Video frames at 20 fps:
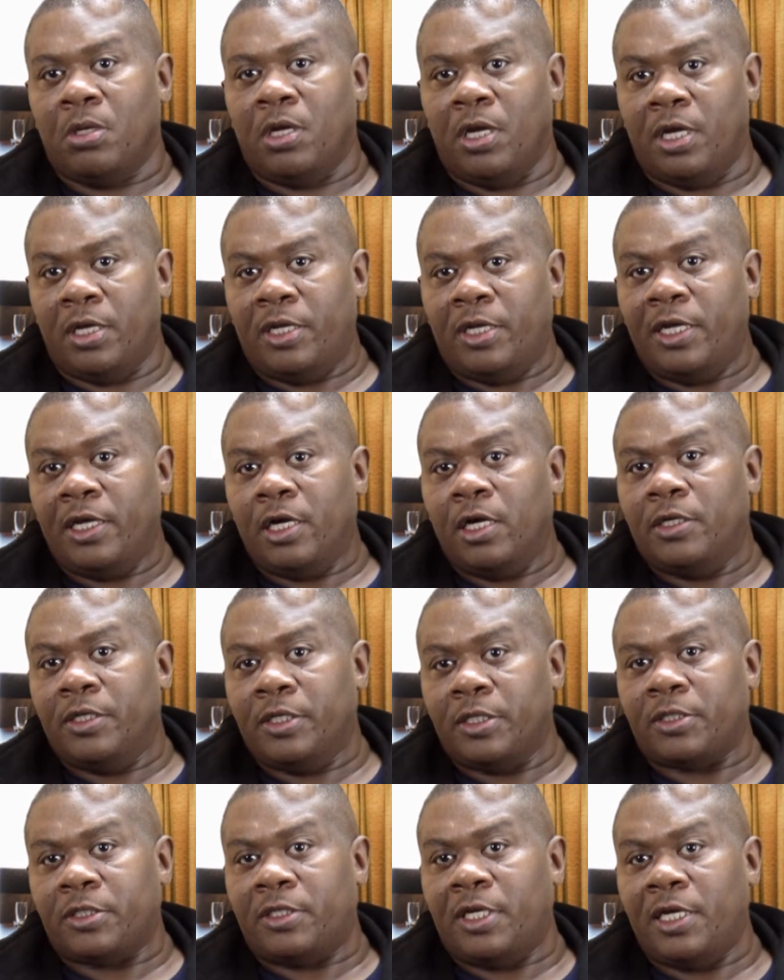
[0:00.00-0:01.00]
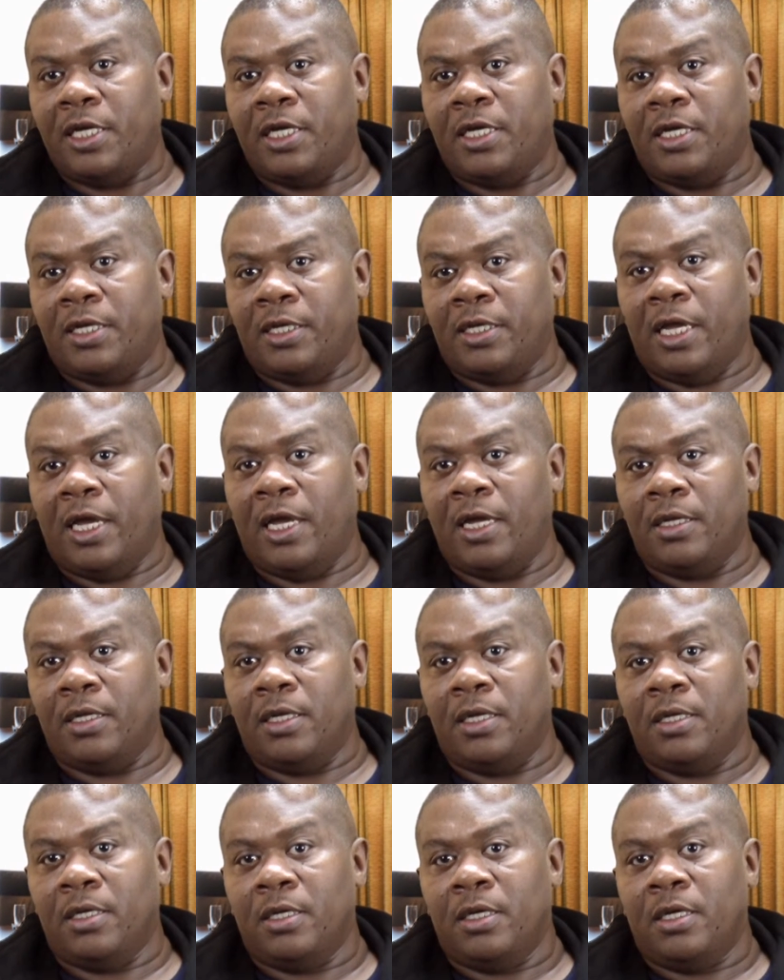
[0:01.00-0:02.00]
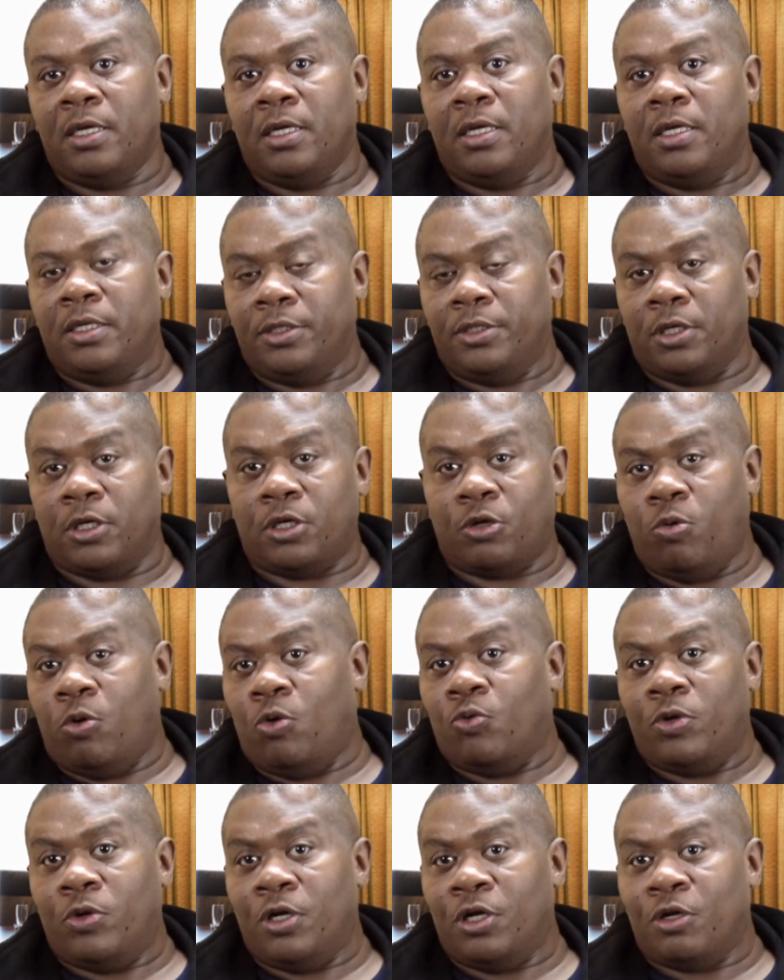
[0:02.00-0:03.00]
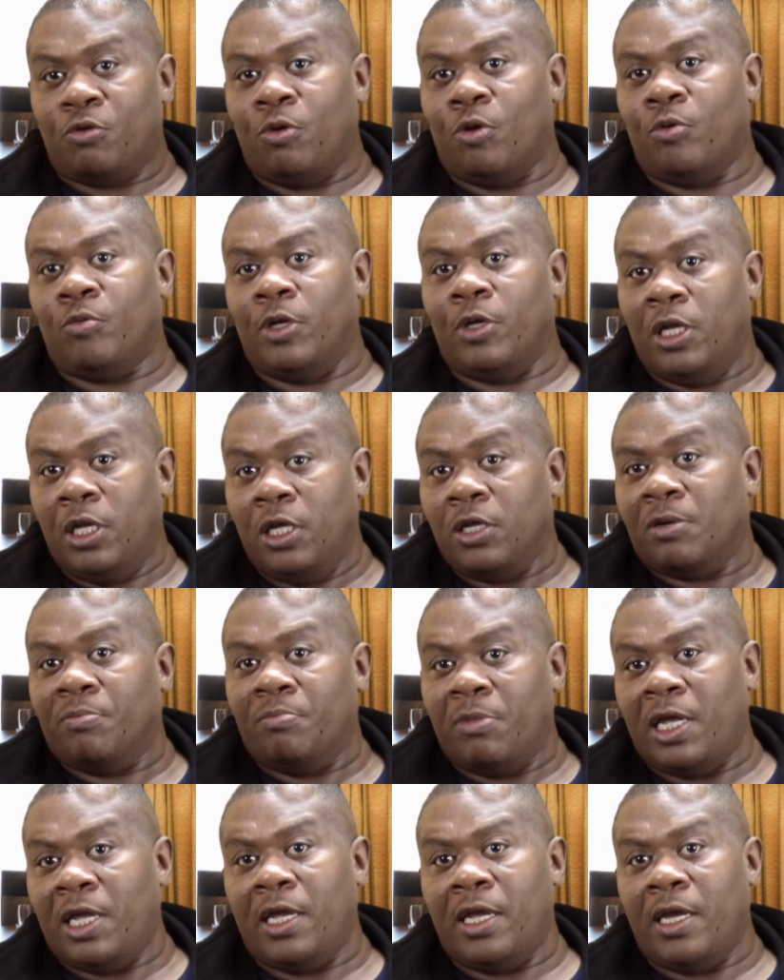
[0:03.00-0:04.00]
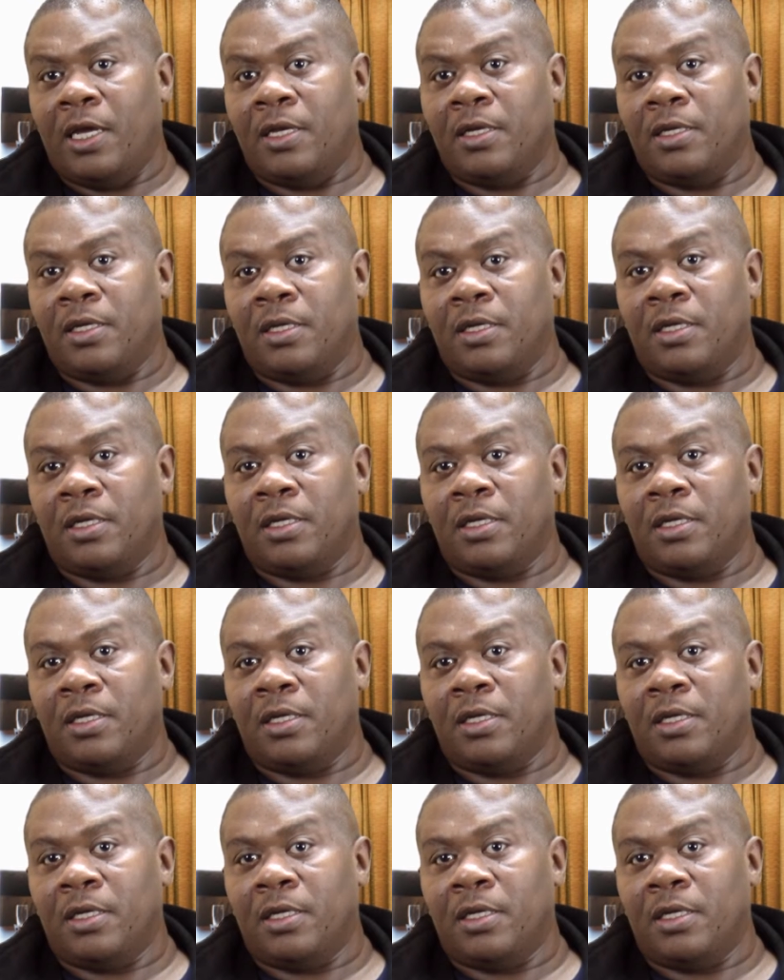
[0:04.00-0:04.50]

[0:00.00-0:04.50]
and they understand that the quote unquote little man